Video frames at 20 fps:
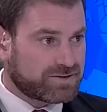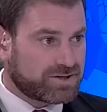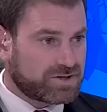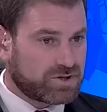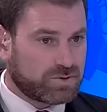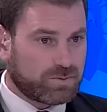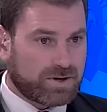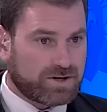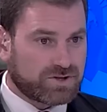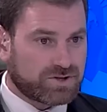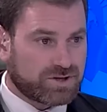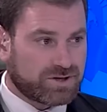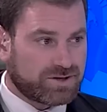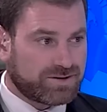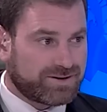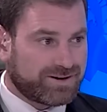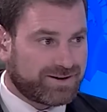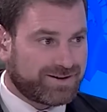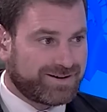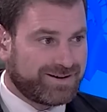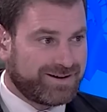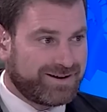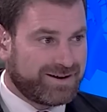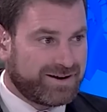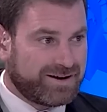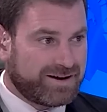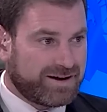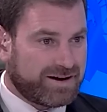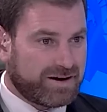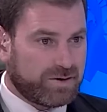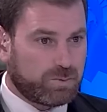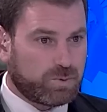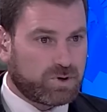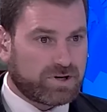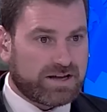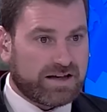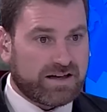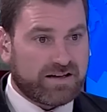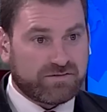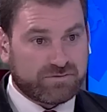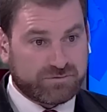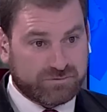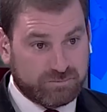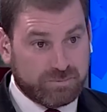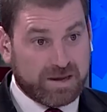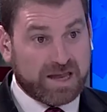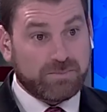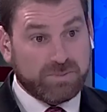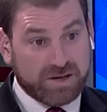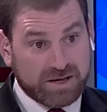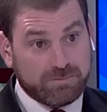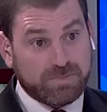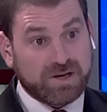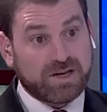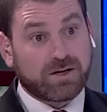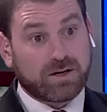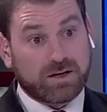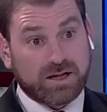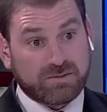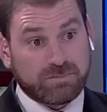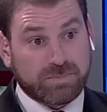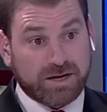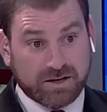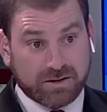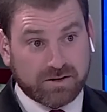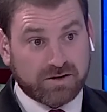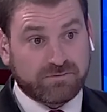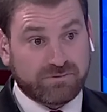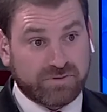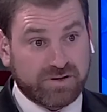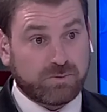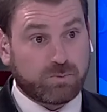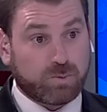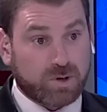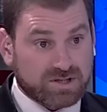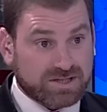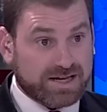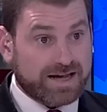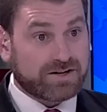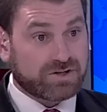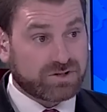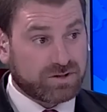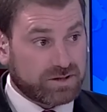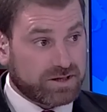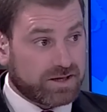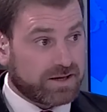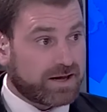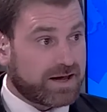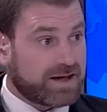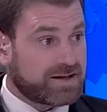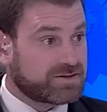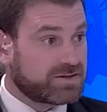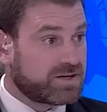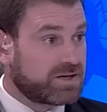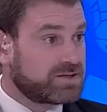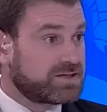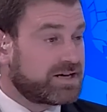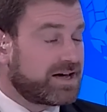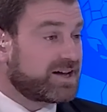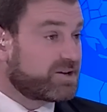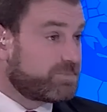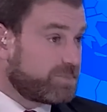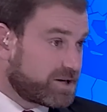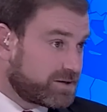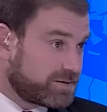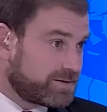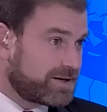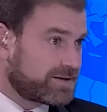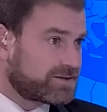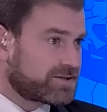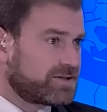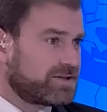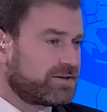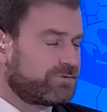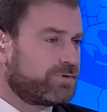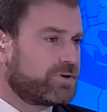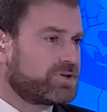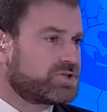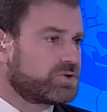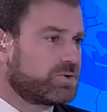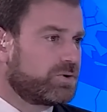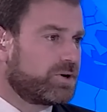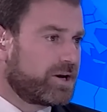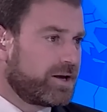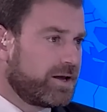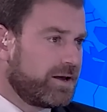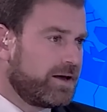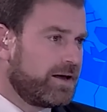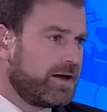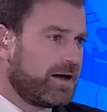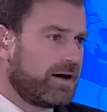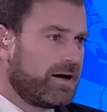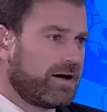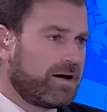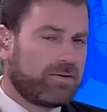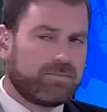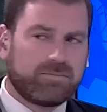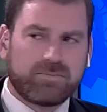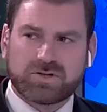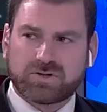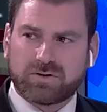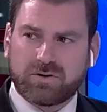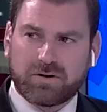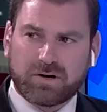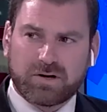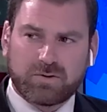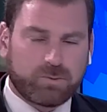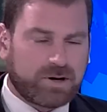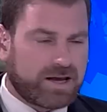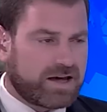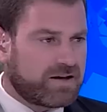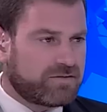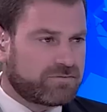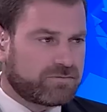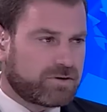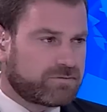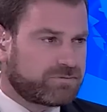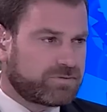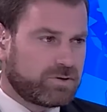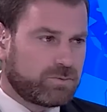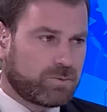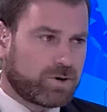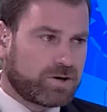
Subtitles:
situation would have maybe been a lot better if he was actually hands on deck, but that's a different story. Mr. Owen, we have roughly